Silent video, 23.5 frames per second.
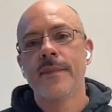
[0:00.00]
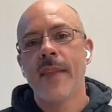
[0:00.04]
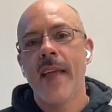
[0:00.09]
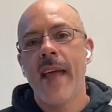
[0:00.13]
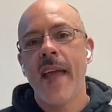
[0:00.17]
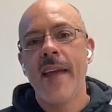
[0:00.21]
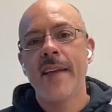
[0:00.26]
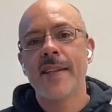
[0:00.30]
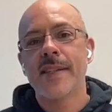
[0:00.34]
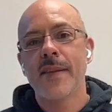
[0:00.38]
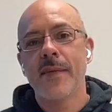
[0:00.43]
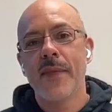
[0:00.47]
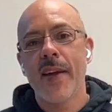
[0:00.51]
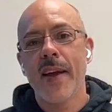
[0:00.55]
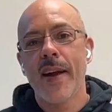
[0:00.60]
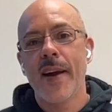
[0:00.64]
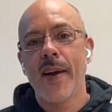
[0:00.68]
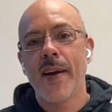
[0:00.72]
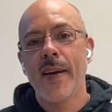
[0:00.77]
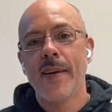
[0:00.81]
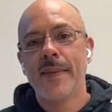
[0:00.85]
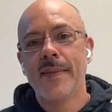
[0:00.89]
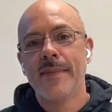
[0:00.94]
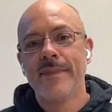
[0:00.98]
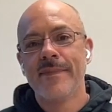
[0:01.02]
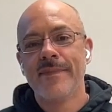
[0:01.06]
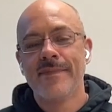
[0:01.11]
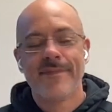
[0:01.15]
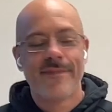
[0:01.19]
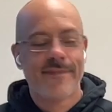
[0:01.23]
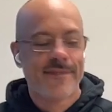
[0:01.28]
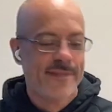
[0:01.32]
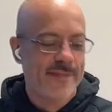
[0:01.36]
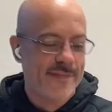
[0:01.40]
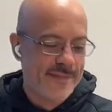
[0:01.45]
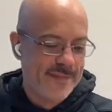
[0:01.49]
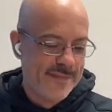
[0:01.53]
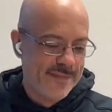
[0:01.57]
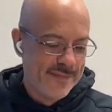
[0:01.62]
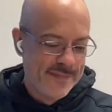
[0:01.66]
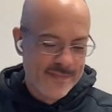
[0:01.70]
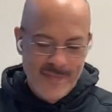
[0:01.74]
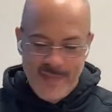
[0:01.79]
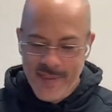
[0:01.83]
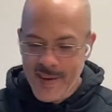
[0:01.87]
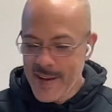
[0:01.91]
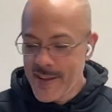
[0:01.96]
Ace of Air.
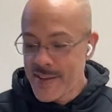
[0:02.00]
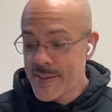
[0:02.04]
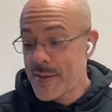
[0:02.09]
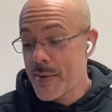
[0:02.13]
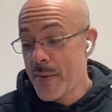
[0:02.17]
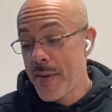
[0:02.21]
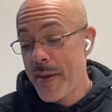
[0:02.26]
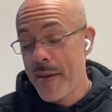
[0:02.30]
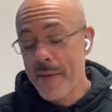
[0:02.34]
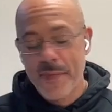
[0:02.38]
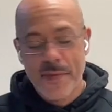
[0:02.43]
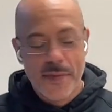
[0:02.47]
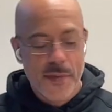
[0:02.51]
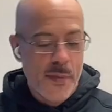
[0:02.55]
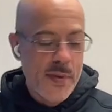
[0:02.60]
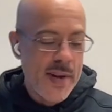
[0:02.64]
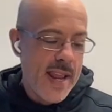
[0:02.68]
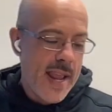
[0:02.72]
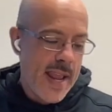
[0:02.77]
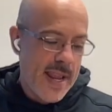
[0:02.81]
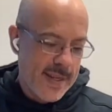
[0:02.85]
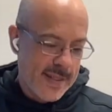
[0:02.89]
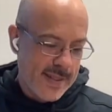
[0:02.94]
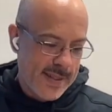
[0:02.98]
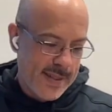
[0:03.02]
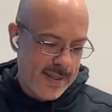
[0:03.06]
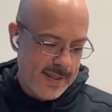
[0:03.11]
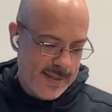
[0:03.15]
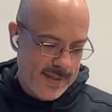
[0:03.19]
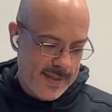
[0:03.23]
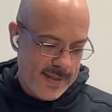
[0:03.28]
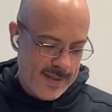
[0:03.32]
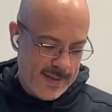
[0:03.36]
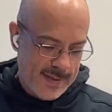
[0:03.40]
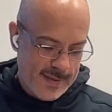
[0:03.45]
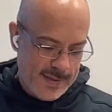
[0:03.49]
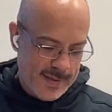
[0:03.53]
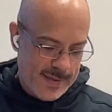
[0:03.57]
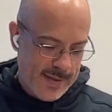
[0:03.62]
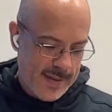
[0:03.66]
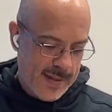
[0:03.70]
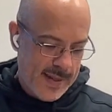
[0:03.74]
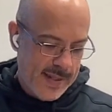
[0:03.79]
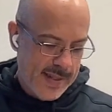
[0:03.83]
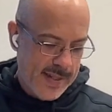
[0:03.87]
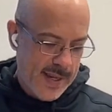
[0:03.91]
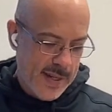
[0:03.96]
So you have 3 aces,
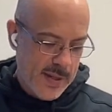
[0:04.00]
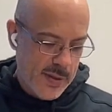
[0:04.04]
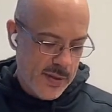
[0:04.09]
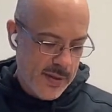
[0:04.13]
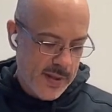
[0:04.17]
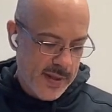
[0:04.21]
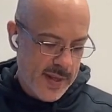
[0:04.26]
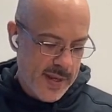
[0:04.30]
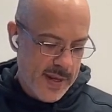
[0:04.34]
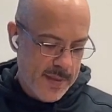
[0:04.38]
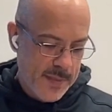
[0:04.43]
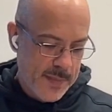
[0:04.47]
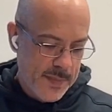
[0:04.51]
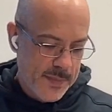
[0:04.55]
essentially.